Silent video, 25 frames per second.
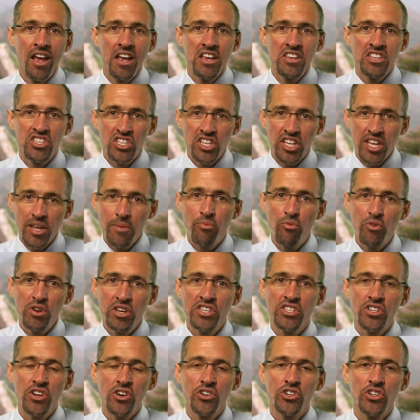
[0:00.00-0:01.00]
Sleep
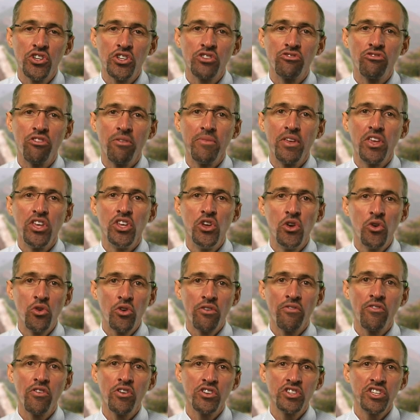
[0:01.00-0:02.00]
researchers from the
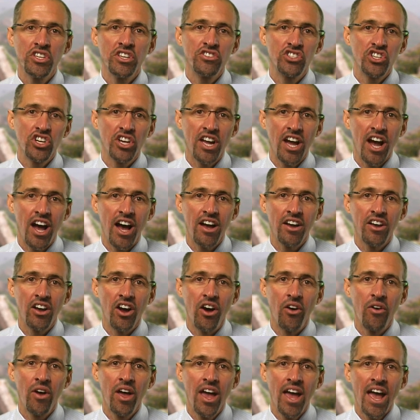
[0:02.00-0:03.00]
University of
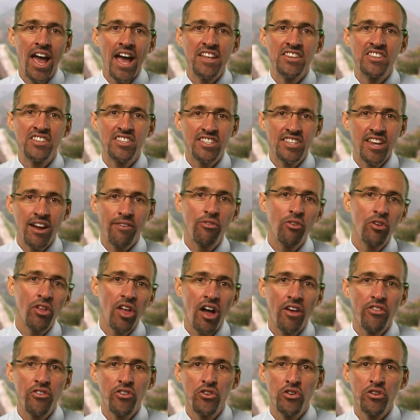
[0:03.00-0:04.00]
Chicago and several
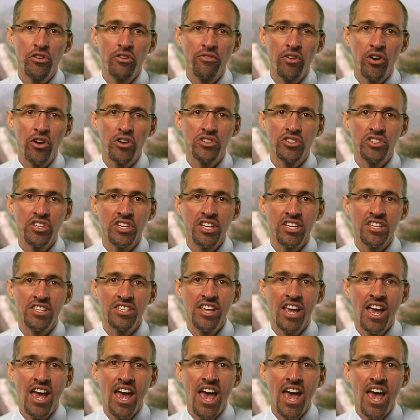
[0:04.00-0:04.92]
other universities